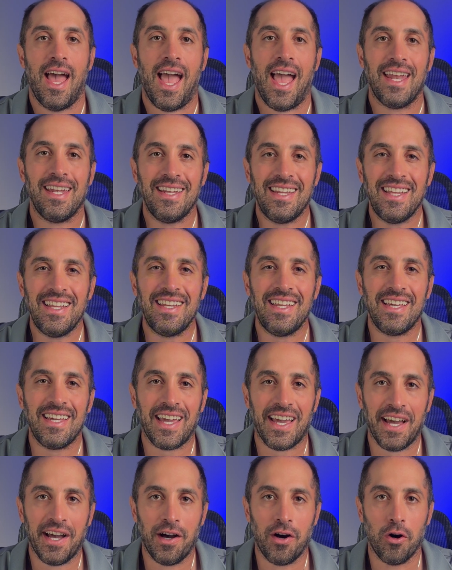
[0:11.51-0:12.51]
and needing
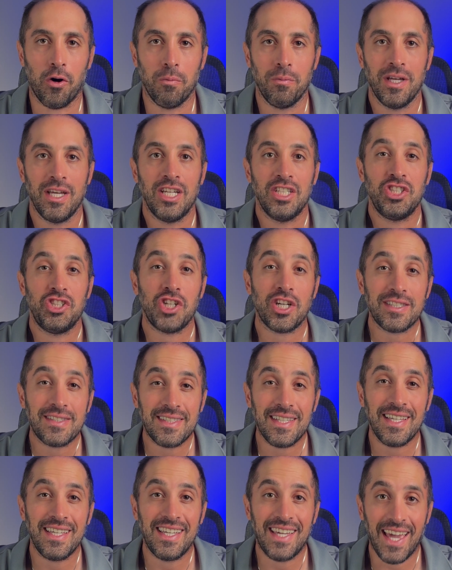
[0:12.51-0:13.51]
help
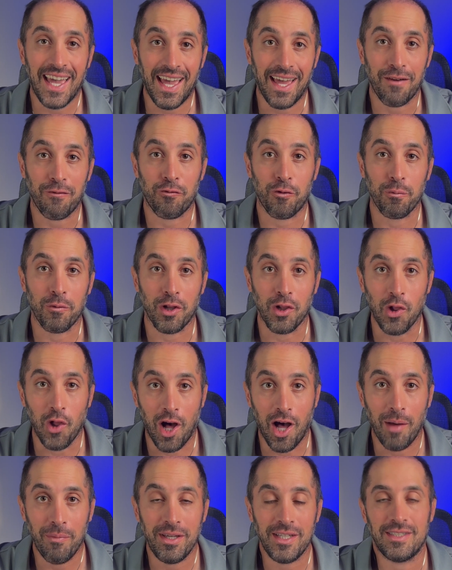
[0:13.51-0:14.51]
just to get from the
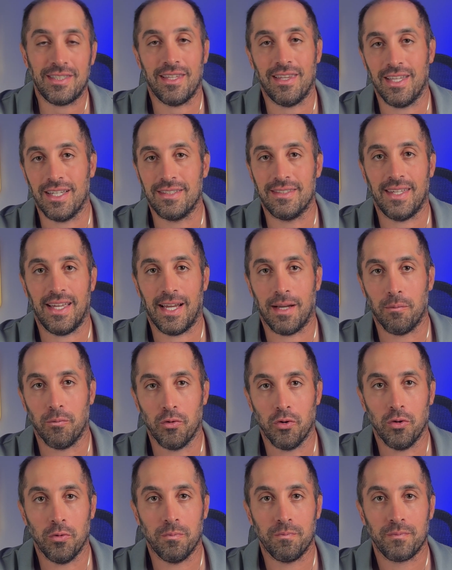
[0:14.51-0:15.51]
lobby to the exam
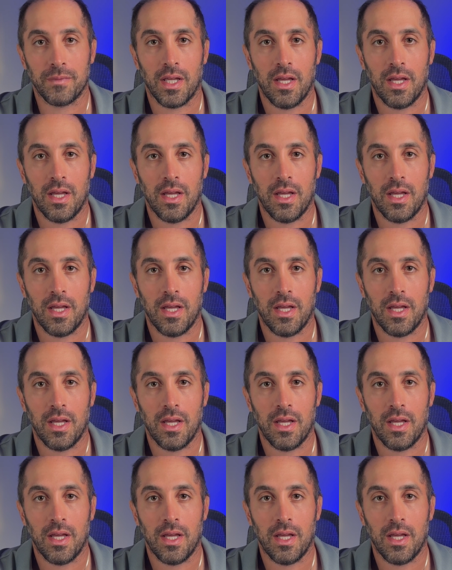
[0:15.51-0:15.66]
room.